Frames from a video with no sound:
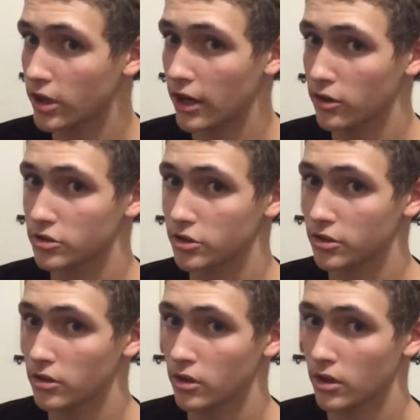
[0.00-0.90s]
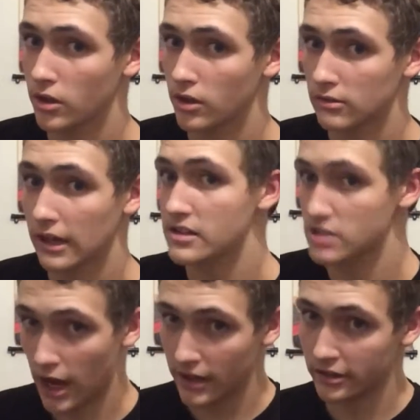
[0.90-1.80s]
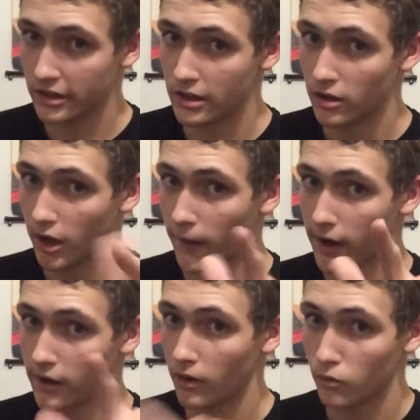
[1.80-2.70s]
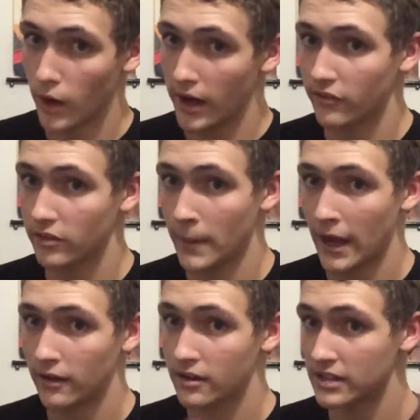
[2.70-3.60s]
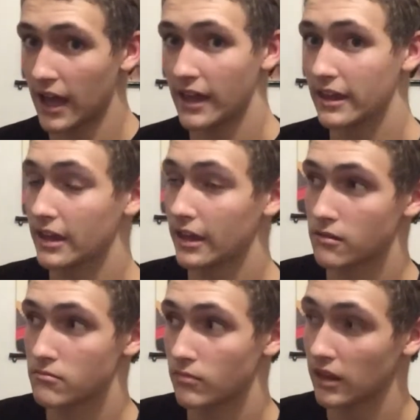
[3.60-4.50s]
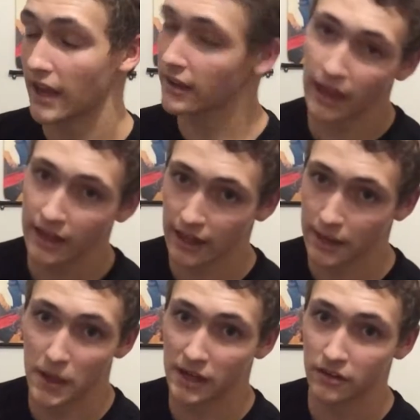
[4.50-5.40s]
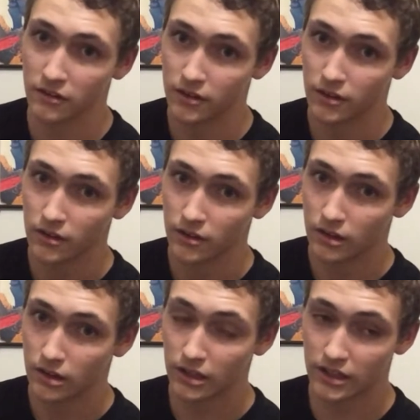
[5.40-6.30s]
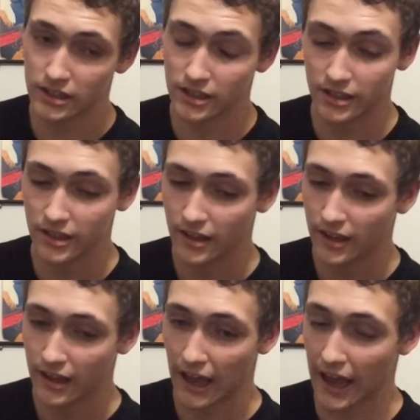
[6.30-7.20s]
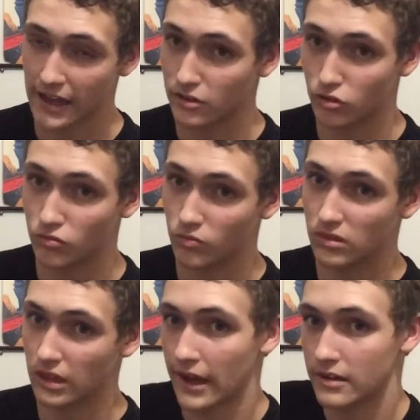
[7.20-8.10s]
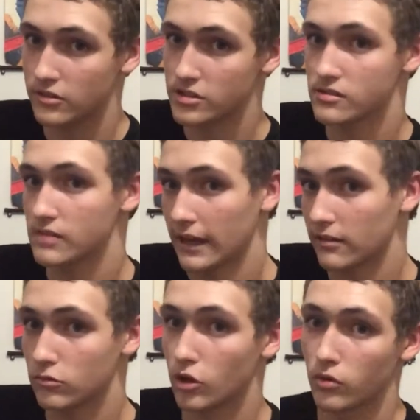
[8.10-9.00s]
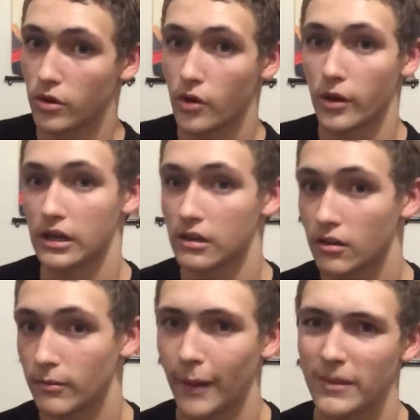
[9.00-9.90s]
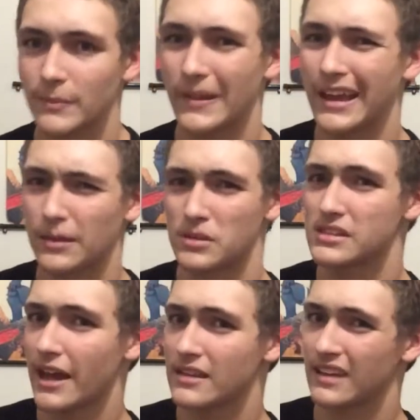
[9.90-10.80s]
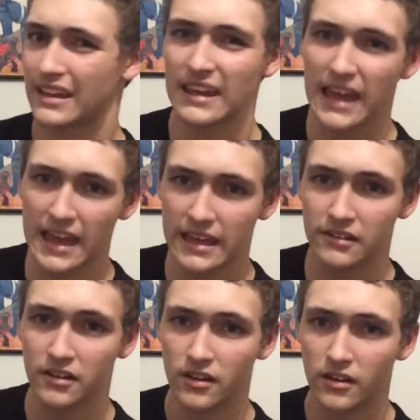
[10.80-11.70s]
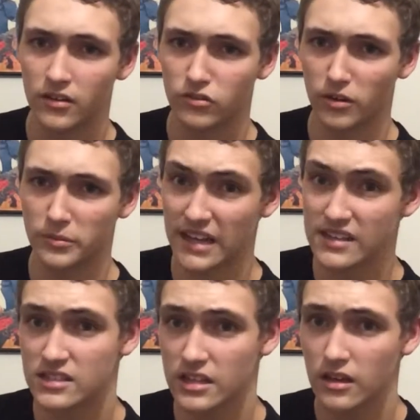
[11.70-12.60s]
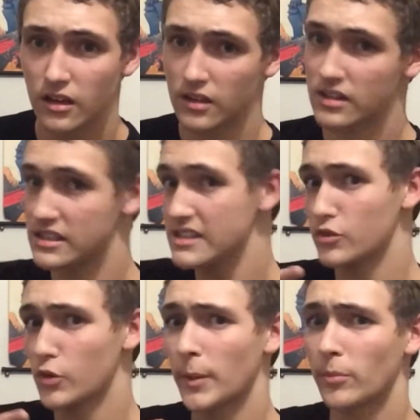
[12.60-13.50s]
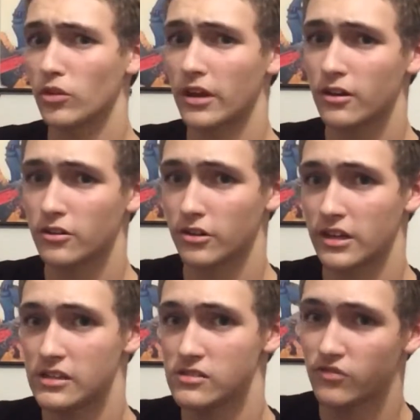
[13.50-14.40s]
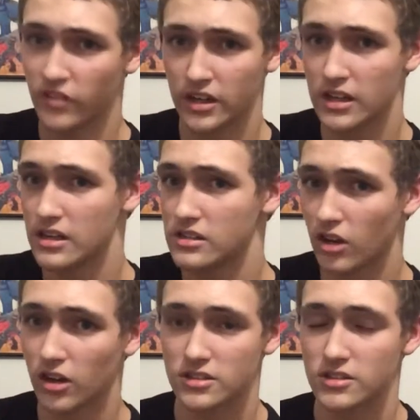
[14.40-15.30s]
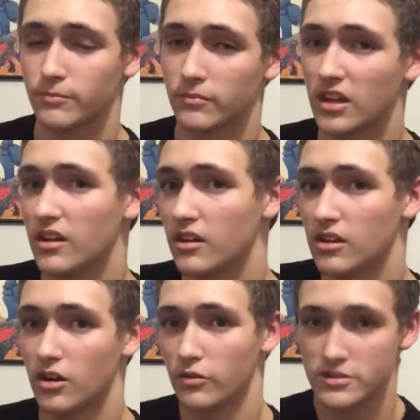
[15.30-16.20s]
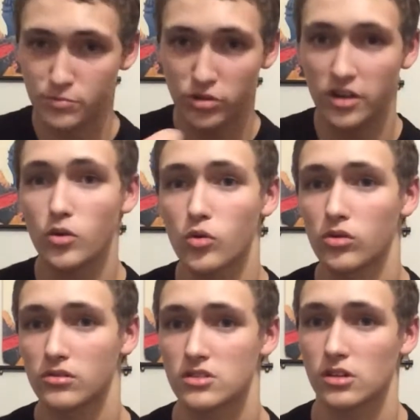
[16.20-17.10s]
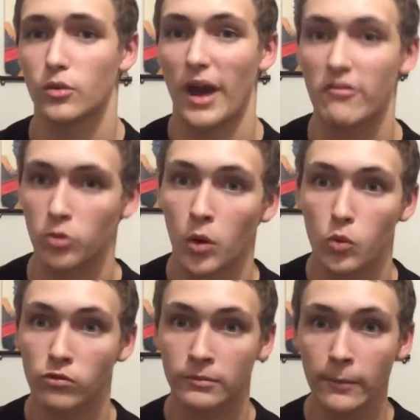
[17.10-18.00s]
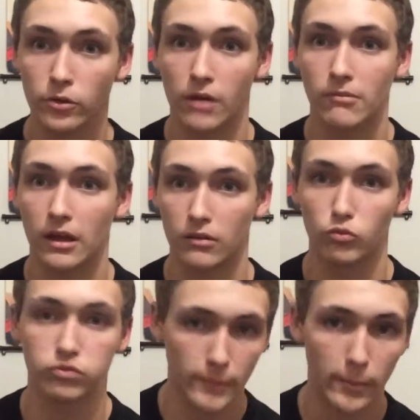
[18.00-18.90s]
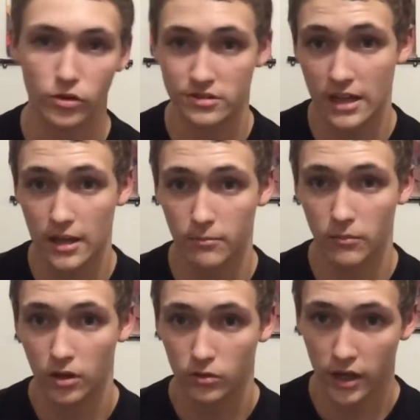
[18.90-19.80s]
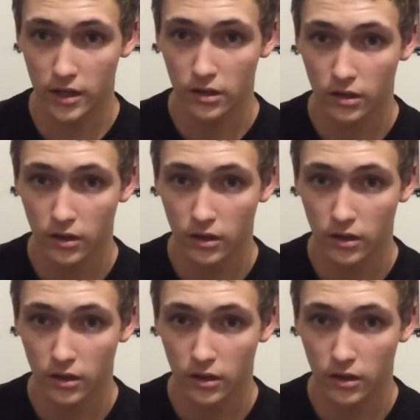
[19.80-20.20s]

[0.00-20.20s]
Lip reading: character that is not indie? All right, right off the bat, because I can't name any, cause I don't know any. I mean, like besides like Cade from Destiny, because he's a rememberable character. He's funny. He's awesome. You know, he's pretty cool. So everyone will remember him and remember his name, right?